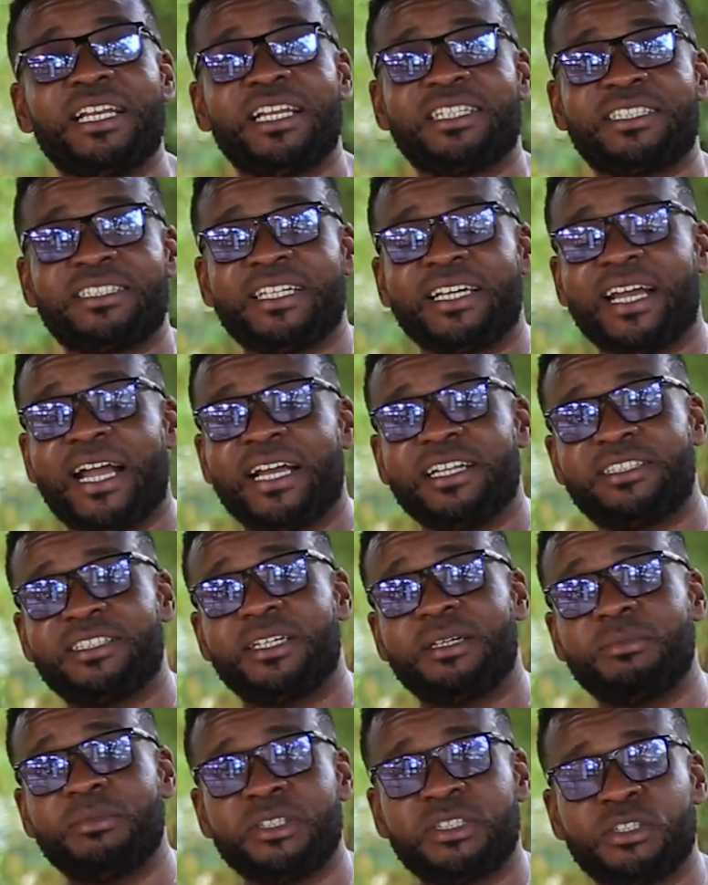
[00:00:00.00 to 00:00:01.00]
listing
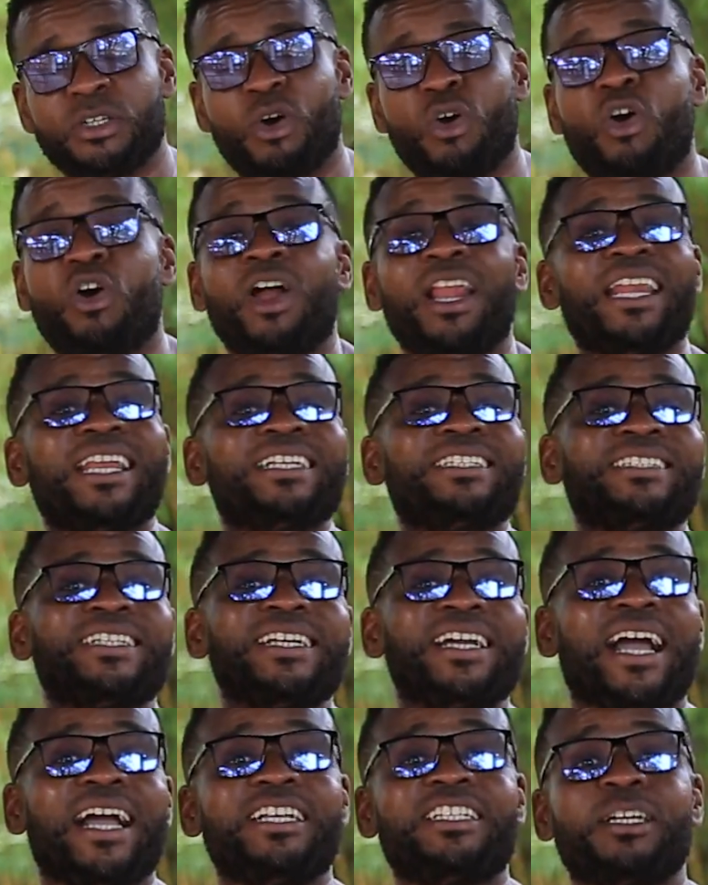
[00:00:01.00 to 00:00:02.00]
items or
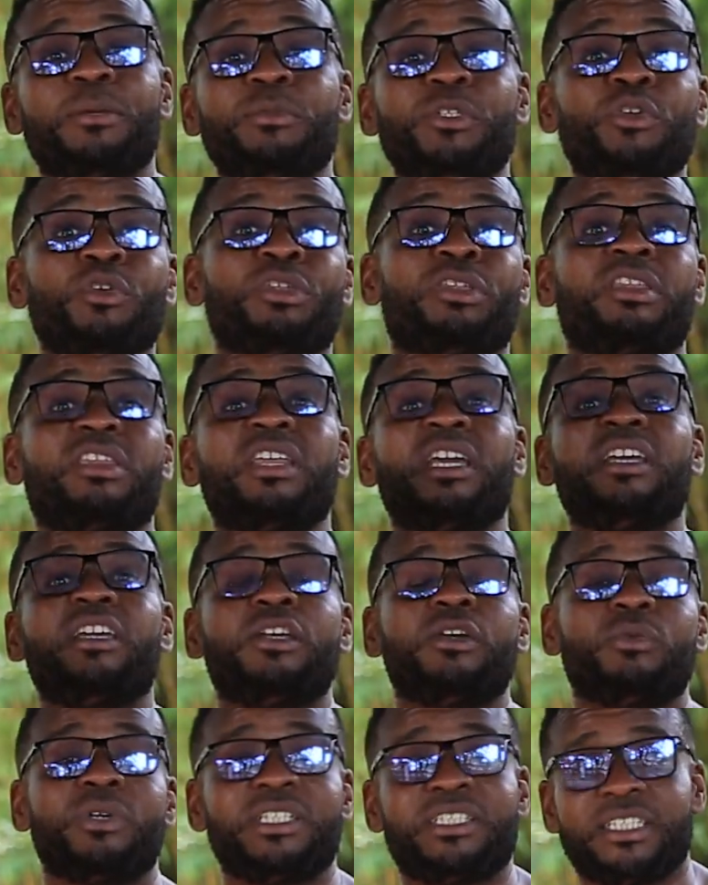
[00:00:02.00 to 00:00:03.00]
listing items you think
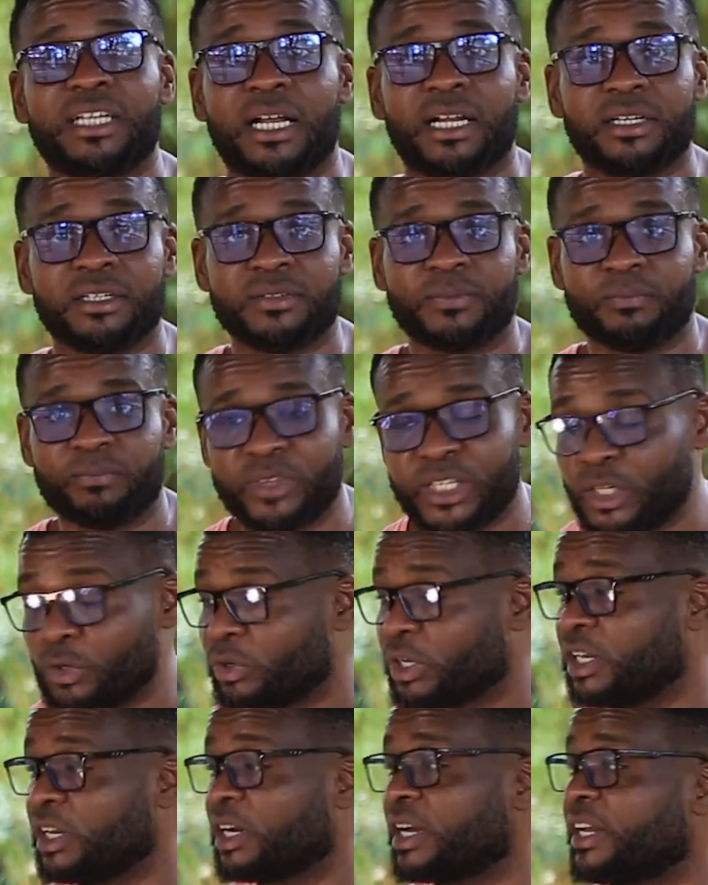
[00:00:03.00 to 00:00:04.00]
you would sell. You
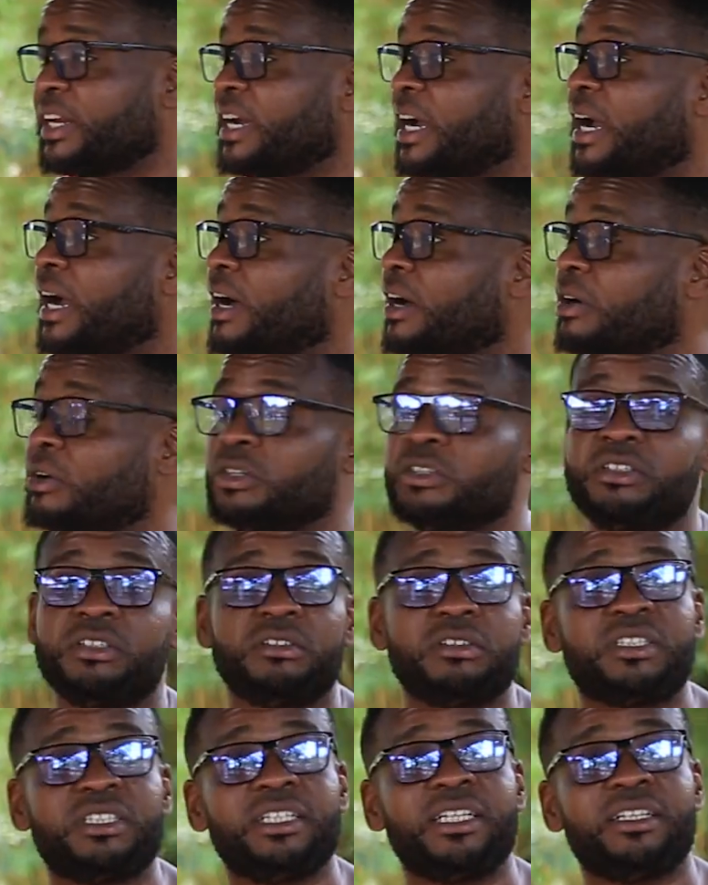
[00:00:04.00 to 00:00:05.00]
will look in your house,
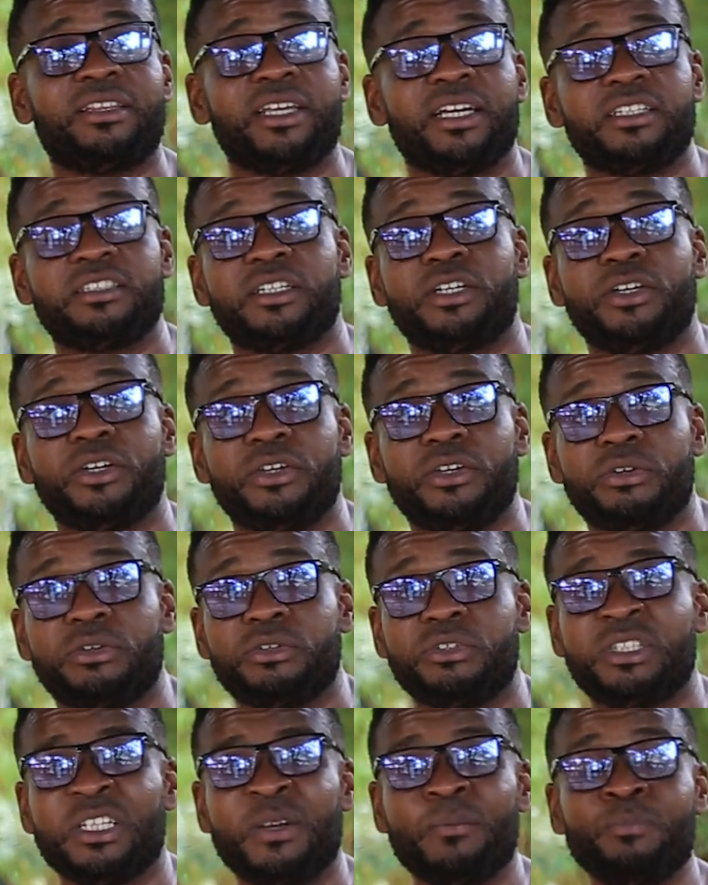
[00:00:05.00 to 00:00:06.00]
you'll see things that you
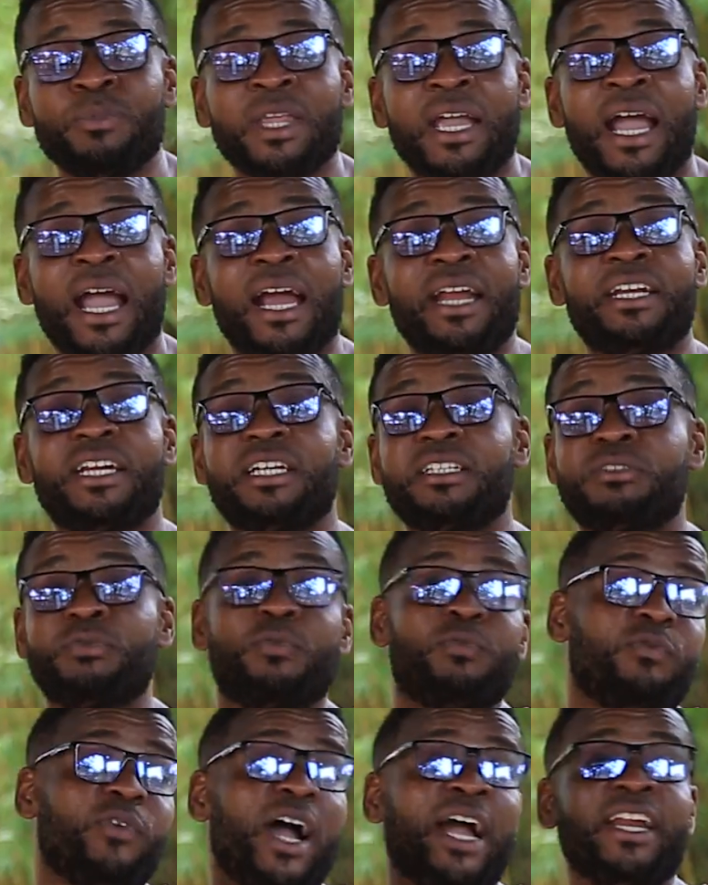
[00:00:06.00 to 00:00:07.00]
use, and just
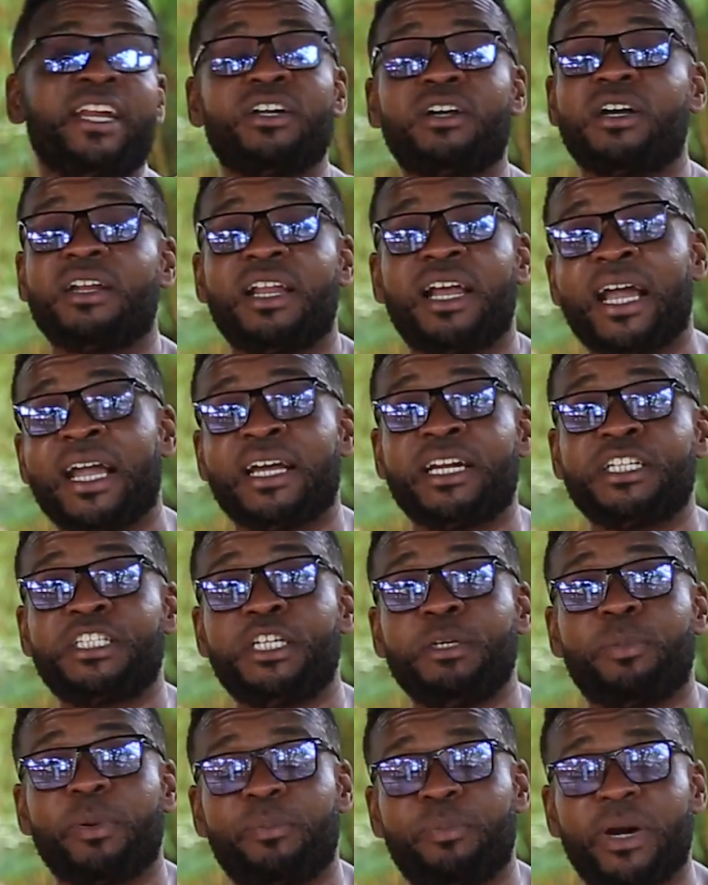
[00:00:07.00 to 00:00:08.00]
find it online at a
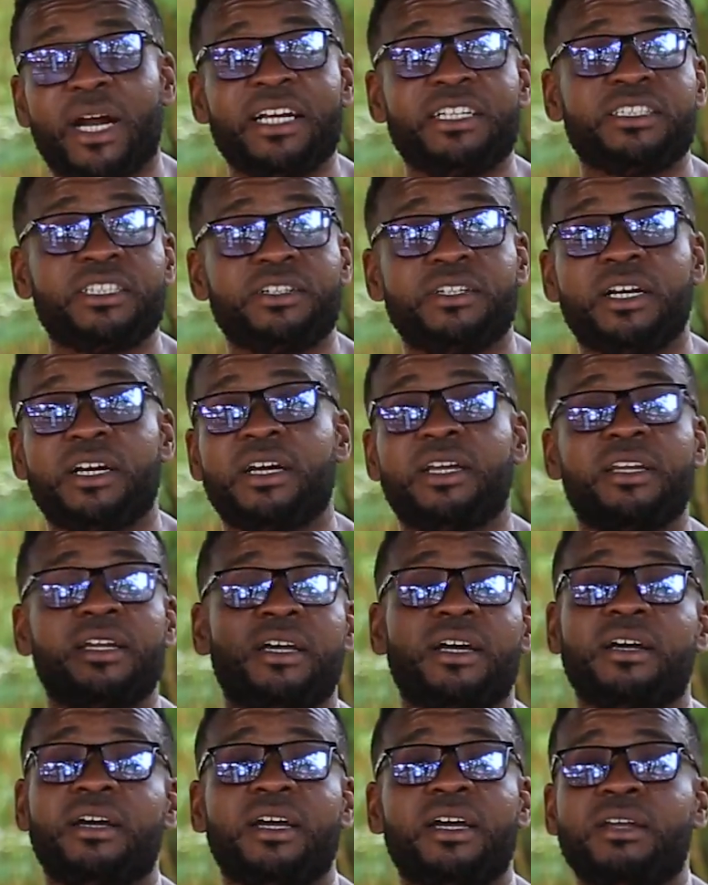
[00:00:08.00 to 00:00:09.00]
cheaper price and,
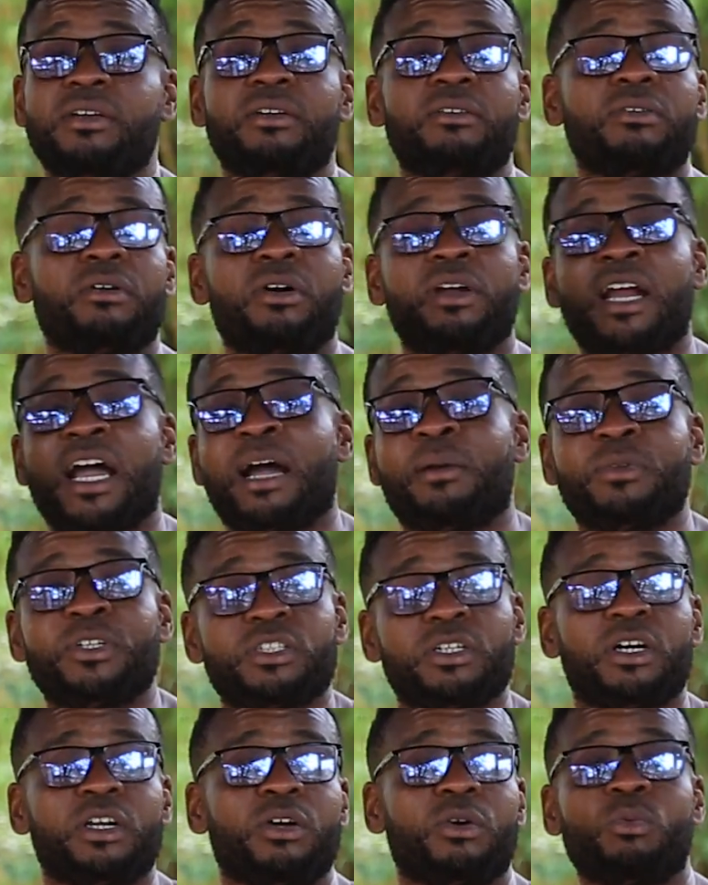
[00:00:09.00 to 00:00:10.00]
and, and on
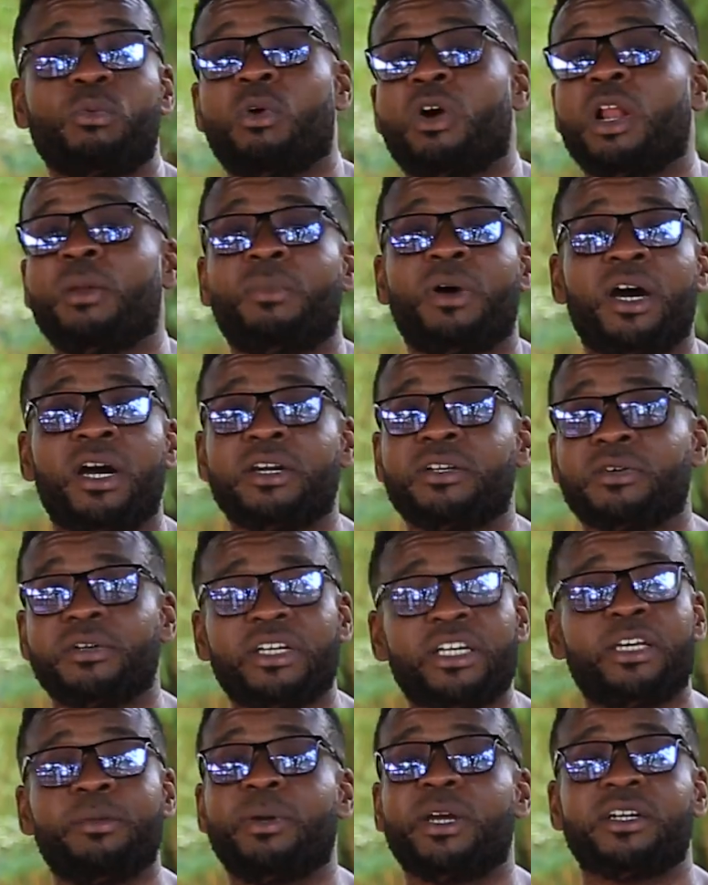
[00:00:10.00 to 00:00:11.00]
Amazon or Walmart or
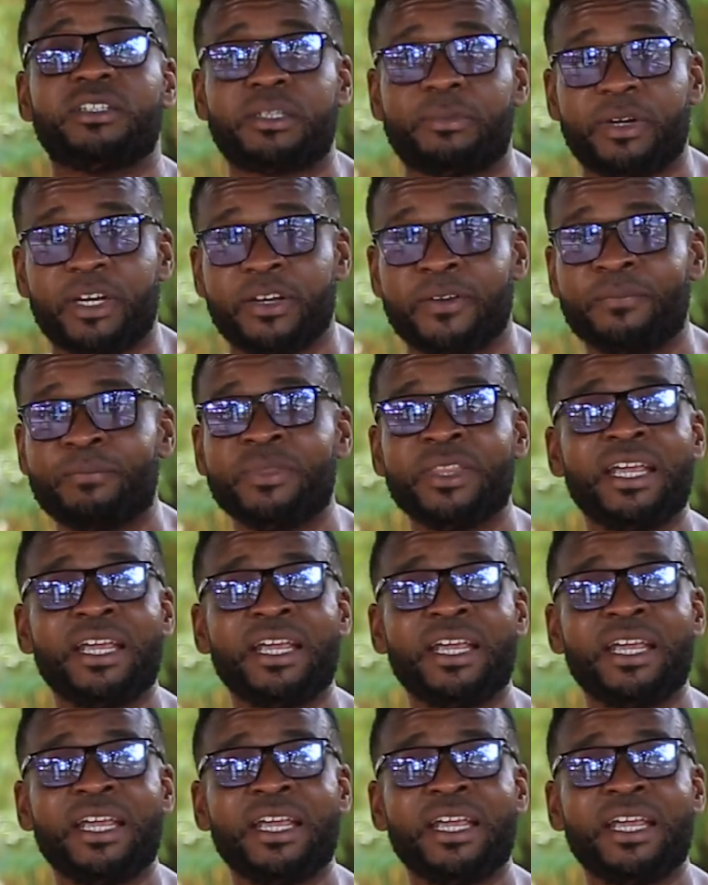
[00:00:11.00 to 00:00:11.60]
eBay or something,